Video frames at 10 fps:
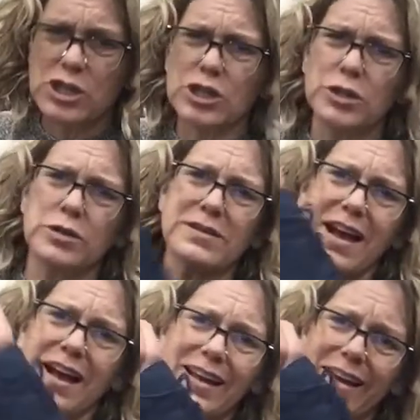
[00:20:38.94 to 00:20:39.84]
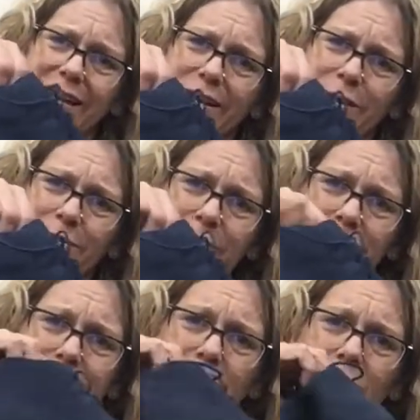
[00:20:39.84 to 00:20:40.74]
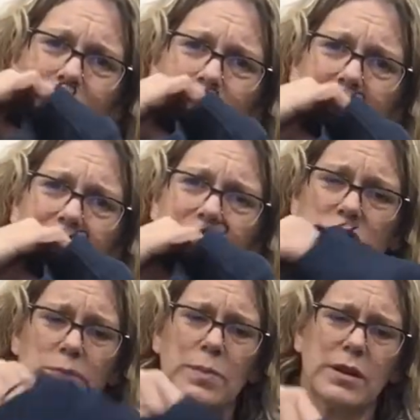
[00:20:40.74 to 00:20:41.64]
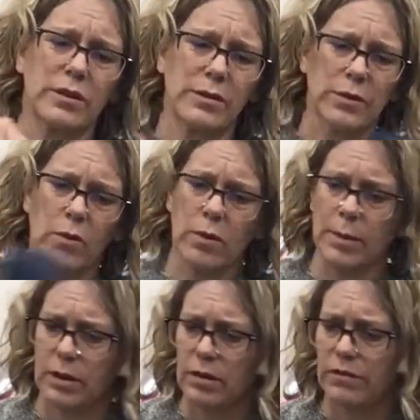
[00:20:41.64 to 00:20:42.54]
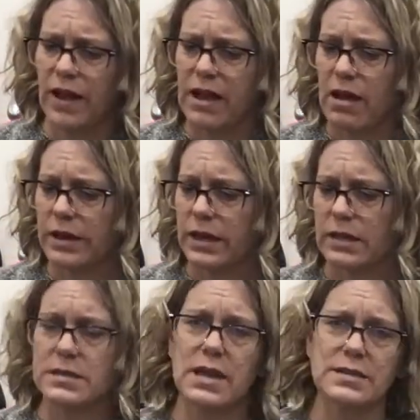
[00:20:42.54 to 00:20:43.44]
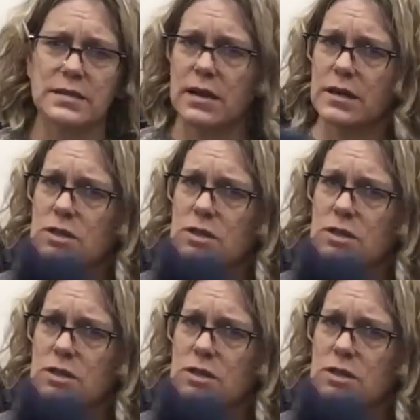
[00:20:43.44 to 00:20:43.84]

shoes, I got them. They're a wedge, but they're adorable. Vionic, size 9,